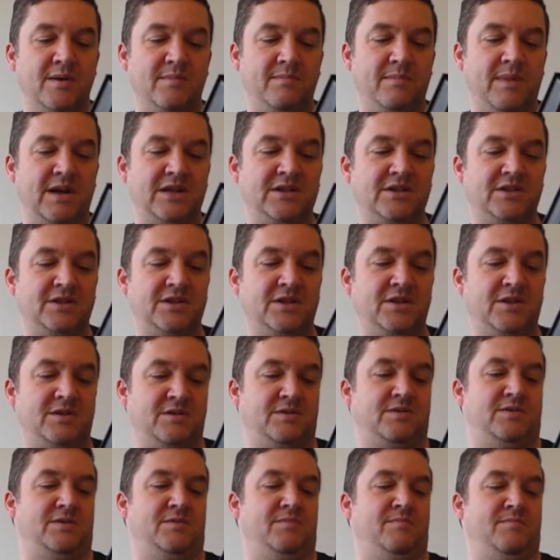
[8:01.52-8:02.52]
Master
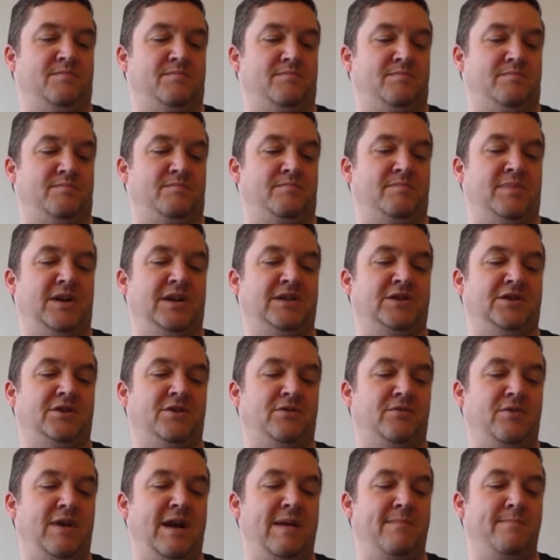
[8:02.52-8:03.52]

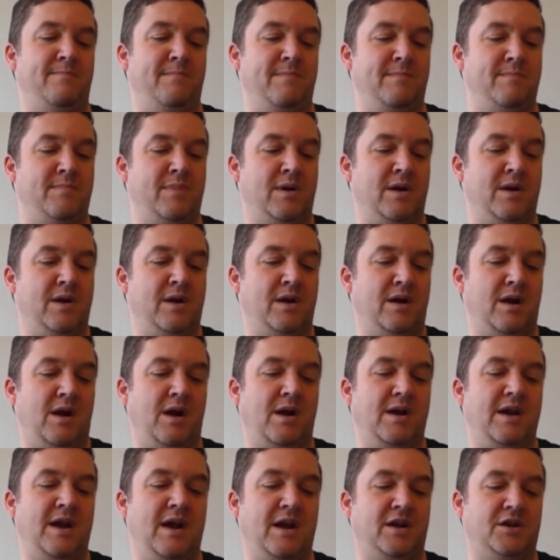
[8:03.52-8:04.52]
M
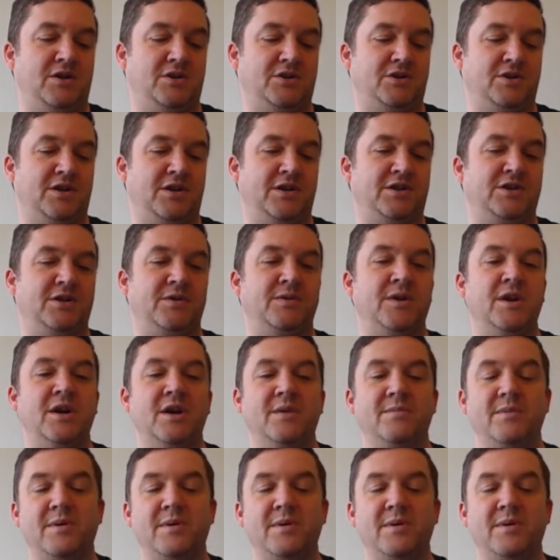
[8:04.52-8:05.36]
IX92.